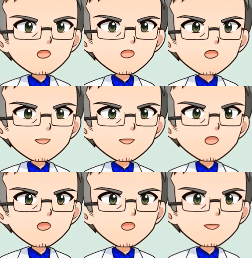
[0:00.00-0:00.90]
your
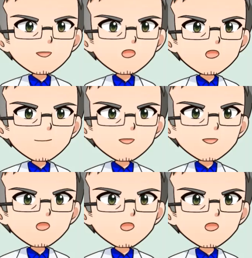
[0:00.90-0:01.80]
smartphone
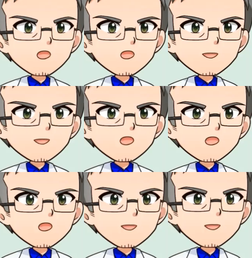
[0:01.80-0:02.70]
sideways or upright,
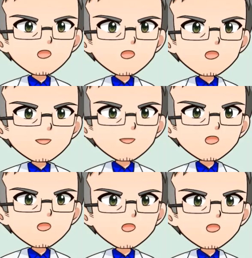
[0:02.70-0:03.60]
the screen
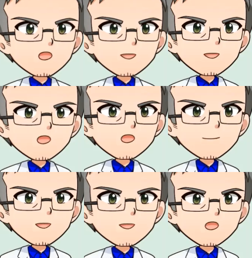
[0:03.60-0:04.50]
follows your movement
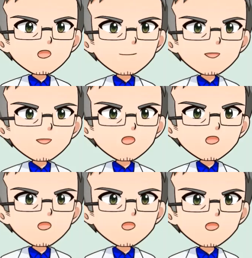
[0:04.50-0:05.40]
because the
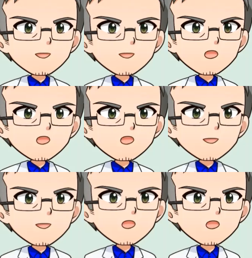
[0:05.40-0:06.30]
accelerometer is
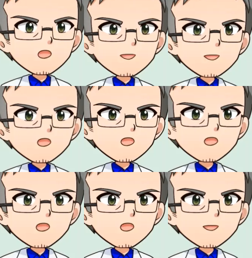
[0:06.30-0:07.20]
detecting the
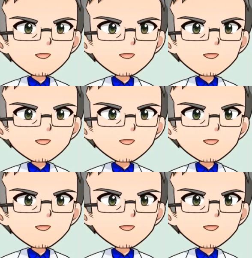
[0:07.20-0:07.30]
motion.